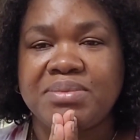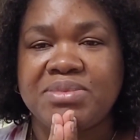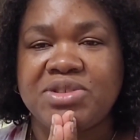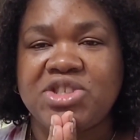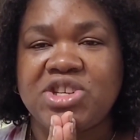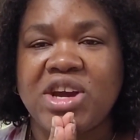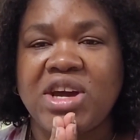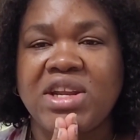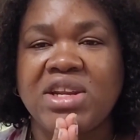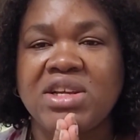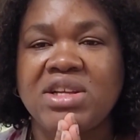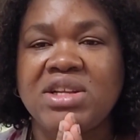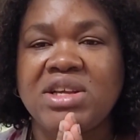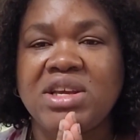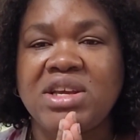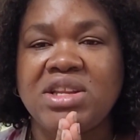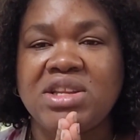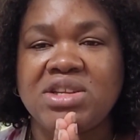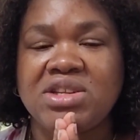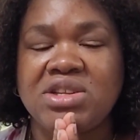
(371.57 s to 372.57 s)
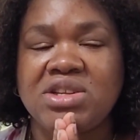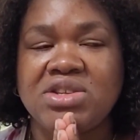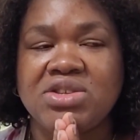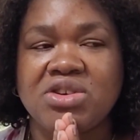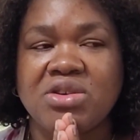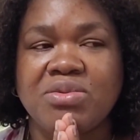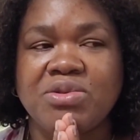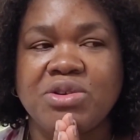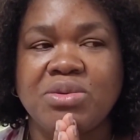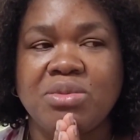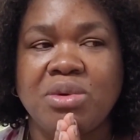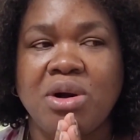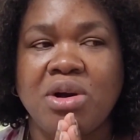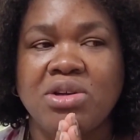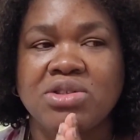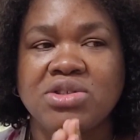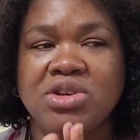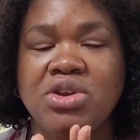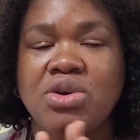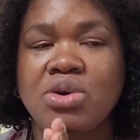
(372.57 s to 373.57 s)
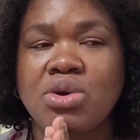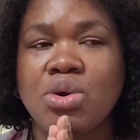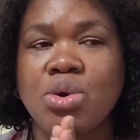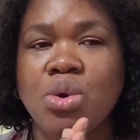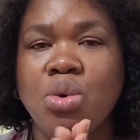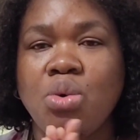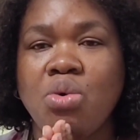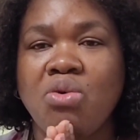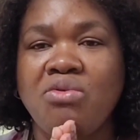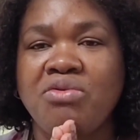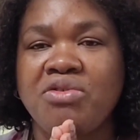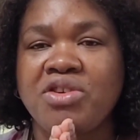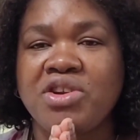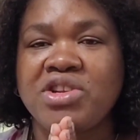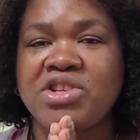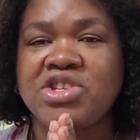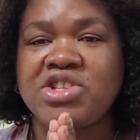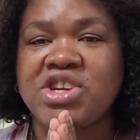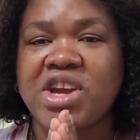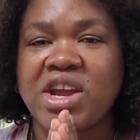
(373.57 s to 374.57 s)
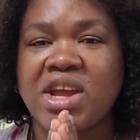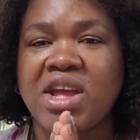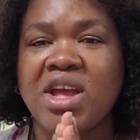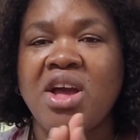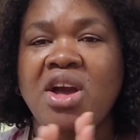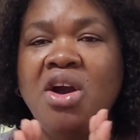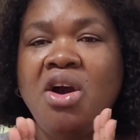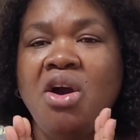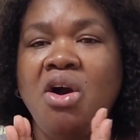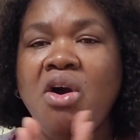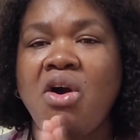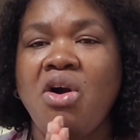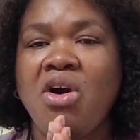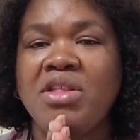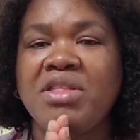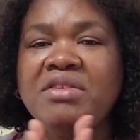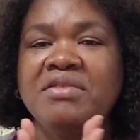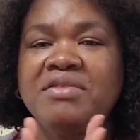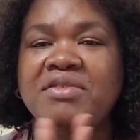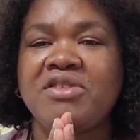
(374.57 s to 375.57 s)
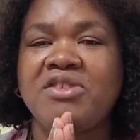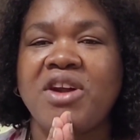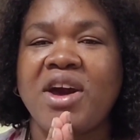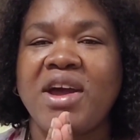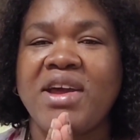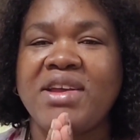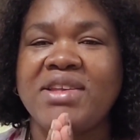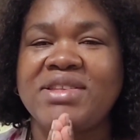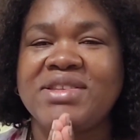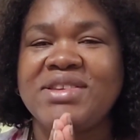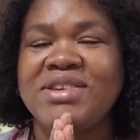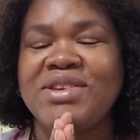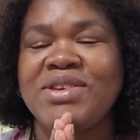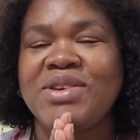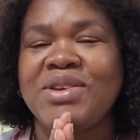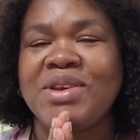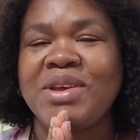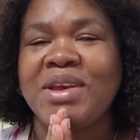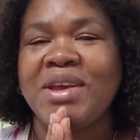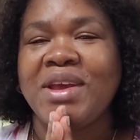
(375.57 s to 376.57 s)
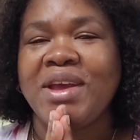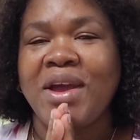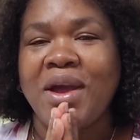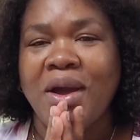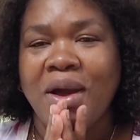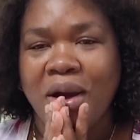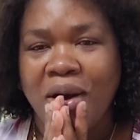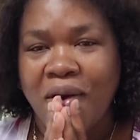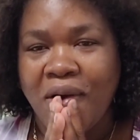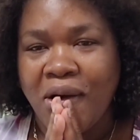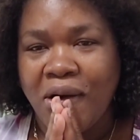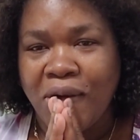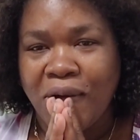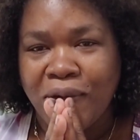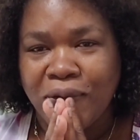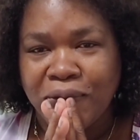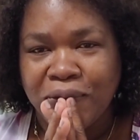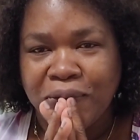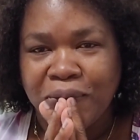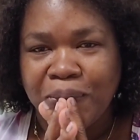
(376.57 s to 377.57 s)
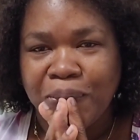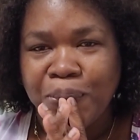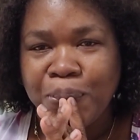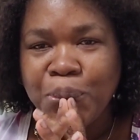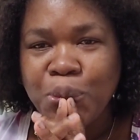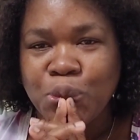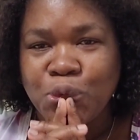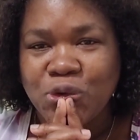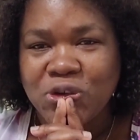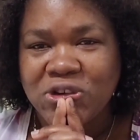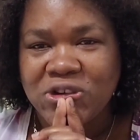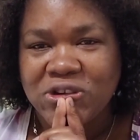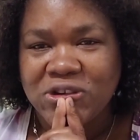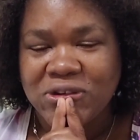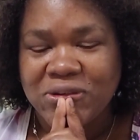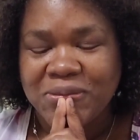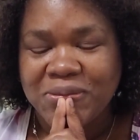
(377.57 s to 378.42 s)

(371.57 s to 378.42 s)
channel in the description box, so you can go over and check all the variety of moosh.